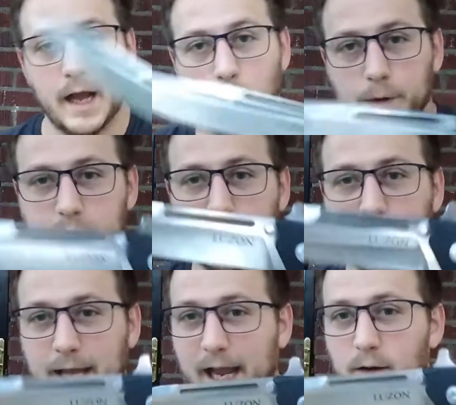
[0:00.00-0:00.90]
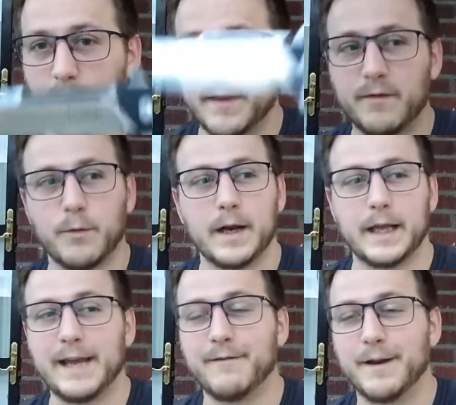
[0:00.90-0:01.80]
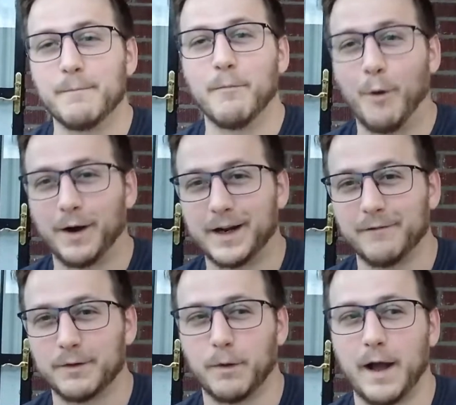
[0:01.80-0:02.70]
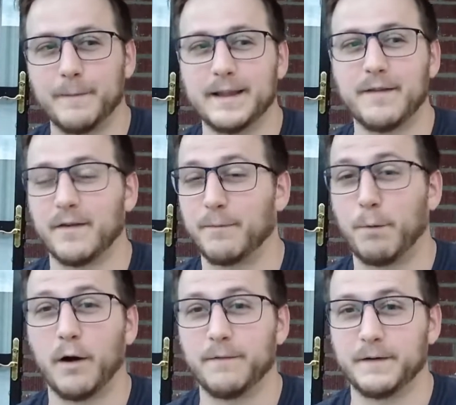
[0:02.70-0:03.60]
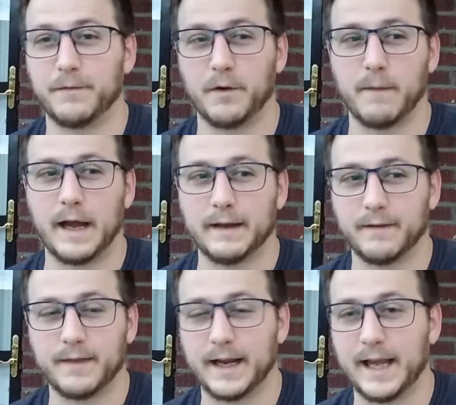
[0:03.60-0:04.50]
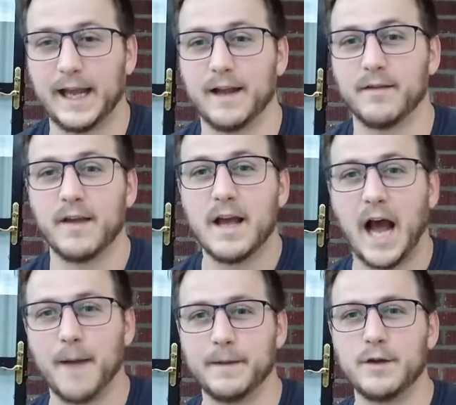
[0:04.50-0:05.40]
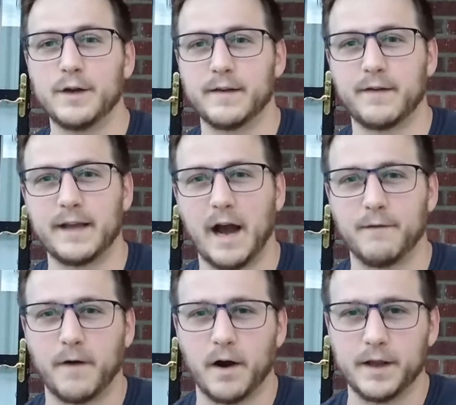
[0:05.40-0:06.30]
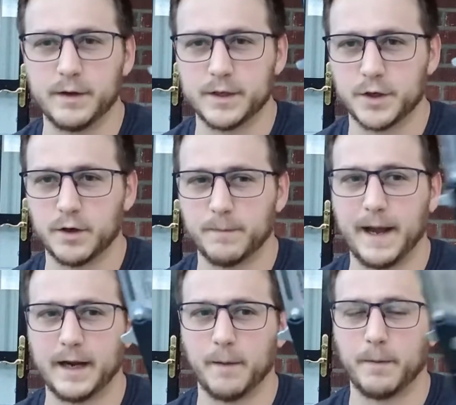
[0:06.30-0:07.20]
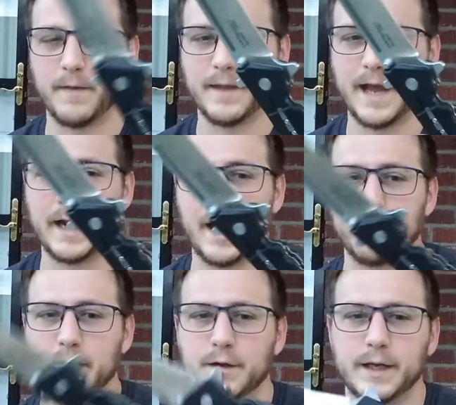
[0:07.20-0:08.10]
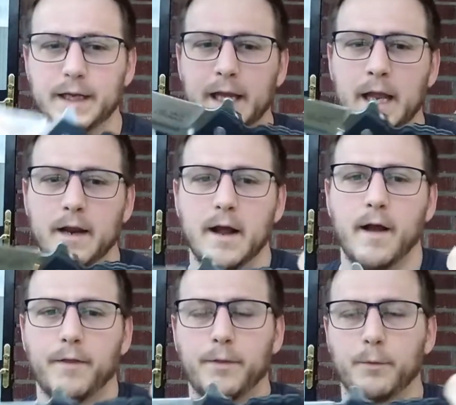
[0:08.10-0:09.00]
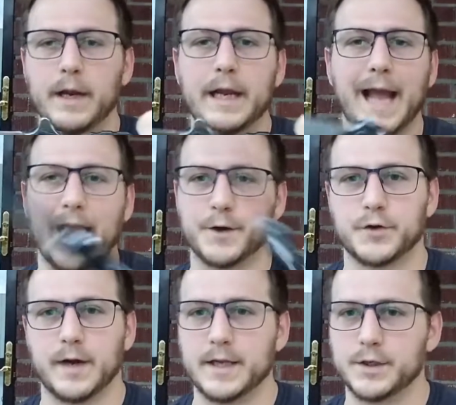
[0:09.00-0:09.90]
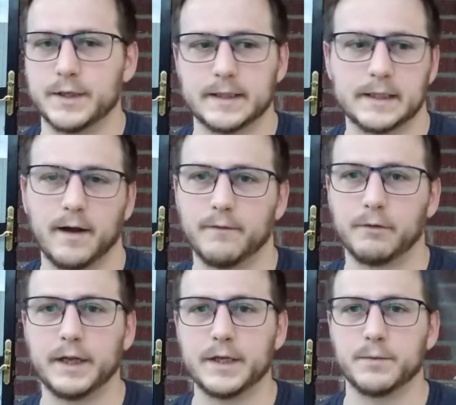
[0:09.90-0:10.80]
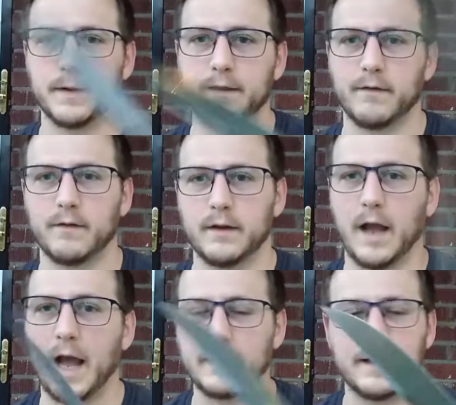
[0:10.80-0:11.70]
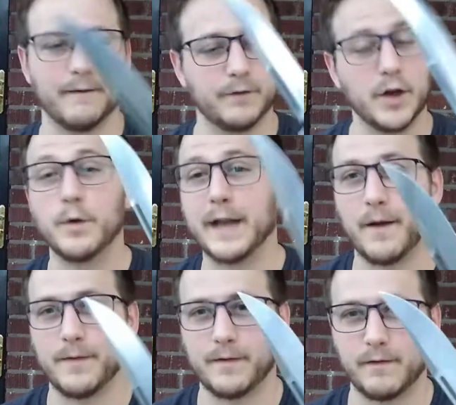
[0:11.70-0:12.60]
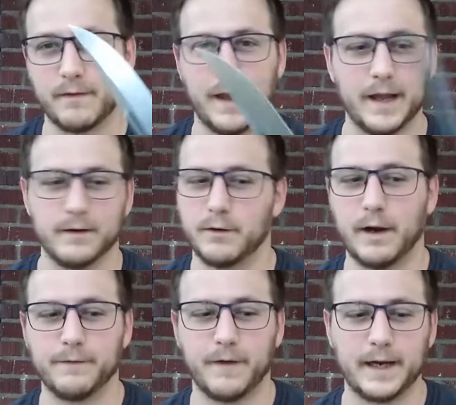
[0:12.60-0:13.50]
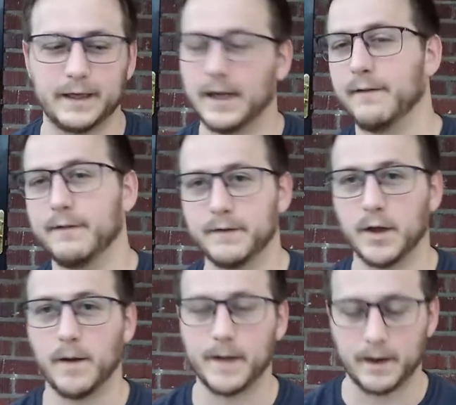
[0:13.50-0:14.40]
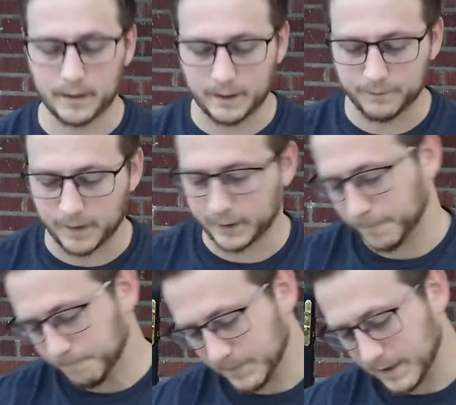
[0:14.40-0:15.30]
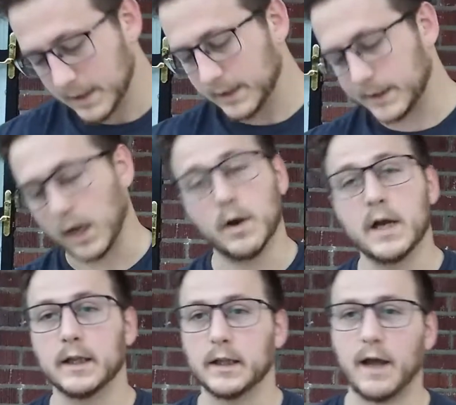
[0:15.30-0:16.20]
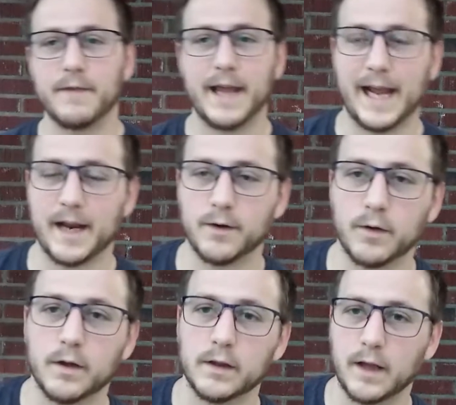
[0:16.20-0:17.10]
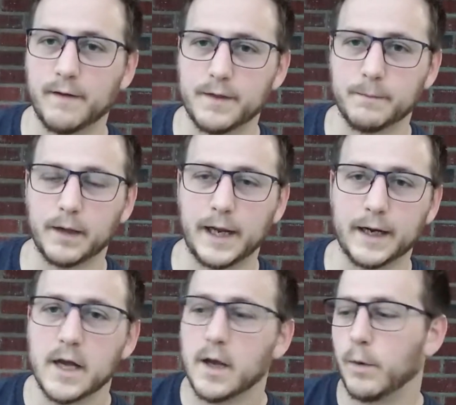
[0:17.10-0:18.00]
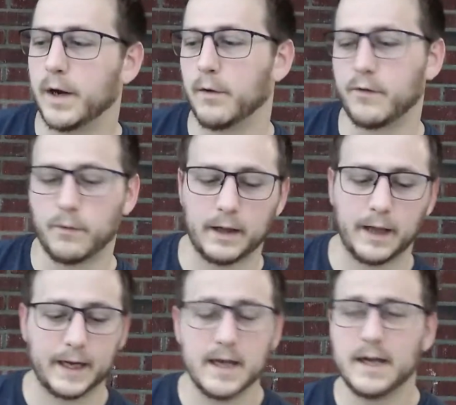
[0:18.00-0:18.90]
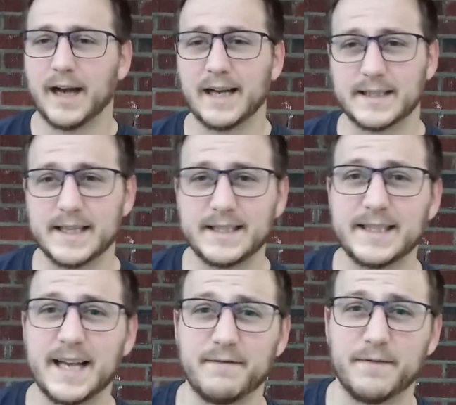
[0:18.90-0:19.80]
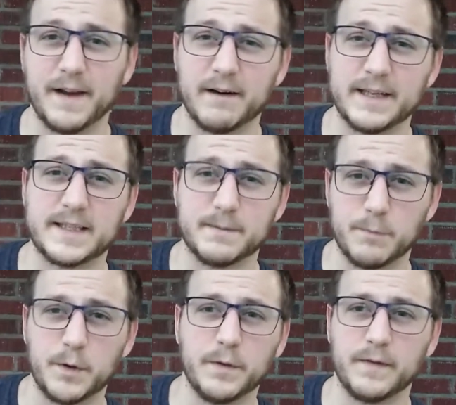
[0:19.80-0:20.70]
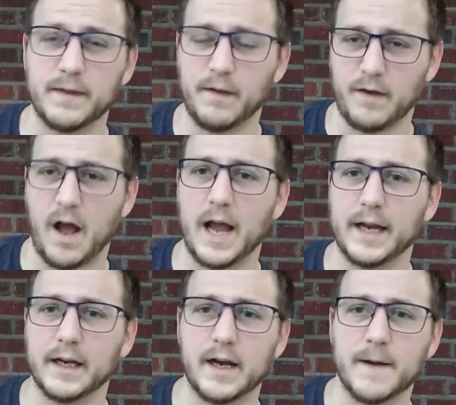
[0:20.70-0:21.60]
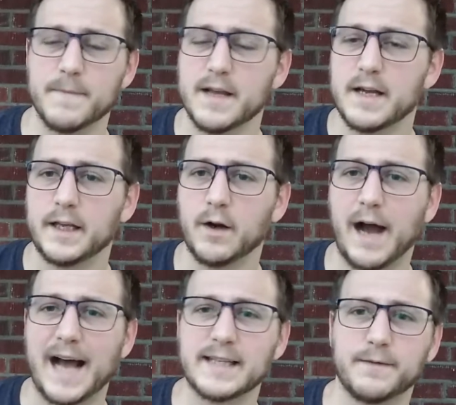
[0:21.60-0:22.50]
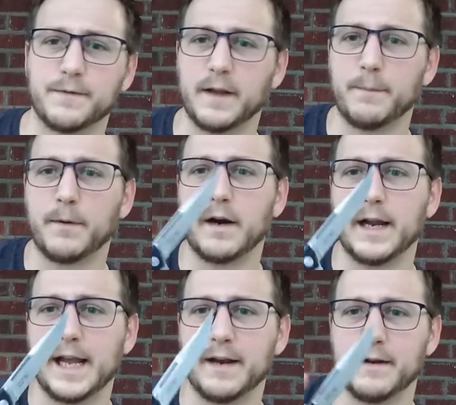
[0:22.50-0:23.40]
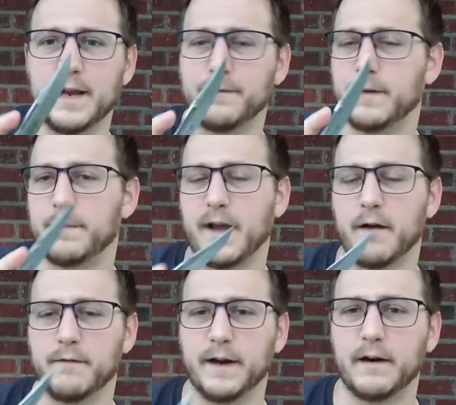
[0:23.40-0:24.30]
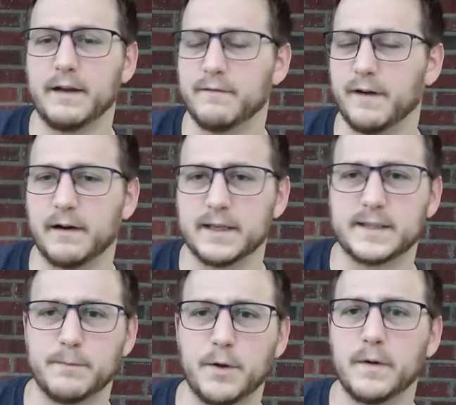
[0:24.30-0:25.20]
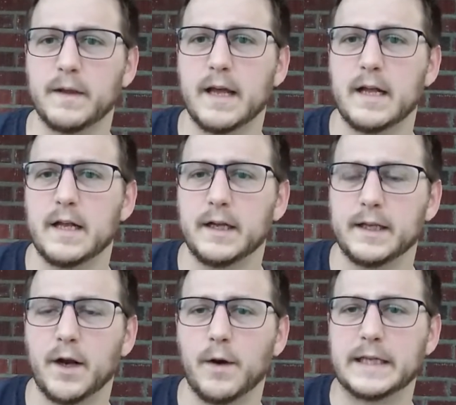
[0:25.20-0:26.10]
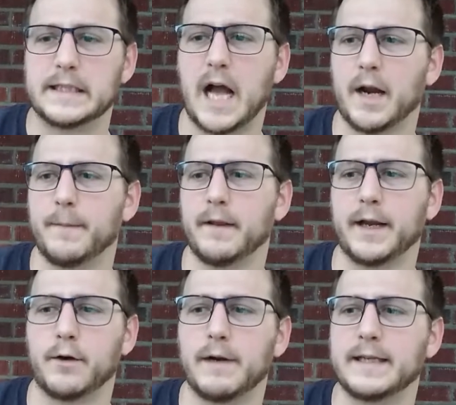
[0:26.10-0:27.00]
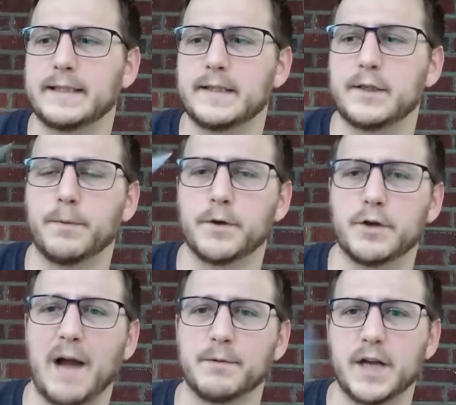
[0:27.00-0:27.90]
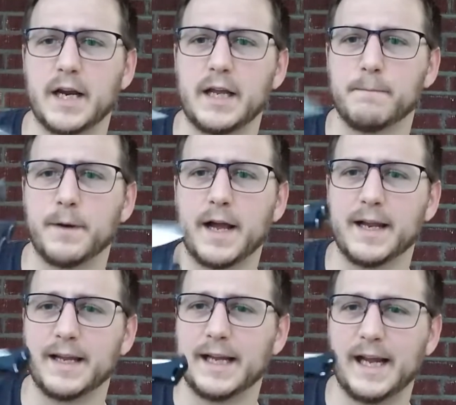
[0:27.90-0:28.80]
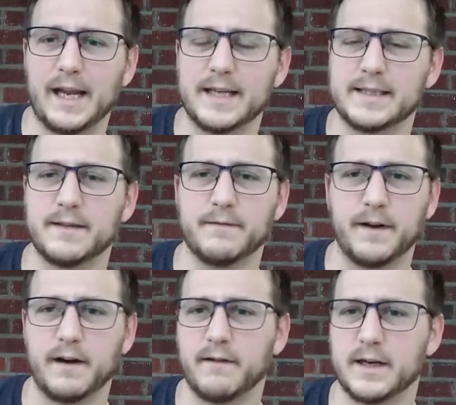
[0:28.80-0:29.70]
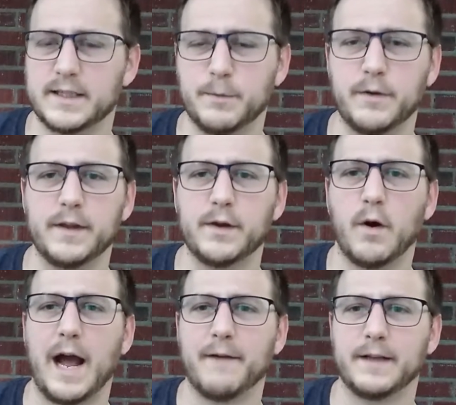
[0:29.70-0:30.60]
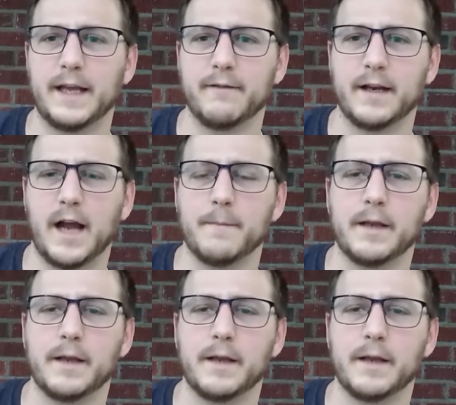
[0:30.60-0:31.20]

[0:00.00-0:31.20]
when you're talking about the handle on this one, even more comfortable. I mean, this is perfect for my thick hands. I mean, you can see how far you can choke back up on that. I mean, you can get 3 extra inches of reach with this. I have no doubt this is a great fighting knife, even though I'm not a knife fighter. So, love the handle, love the blade. What else do I like? Guys, this is a very smooth design. As a flipper, it flips out very smooth. It's not going to be like crazy super drop shutty, but it is very smooth. You don't have to give it,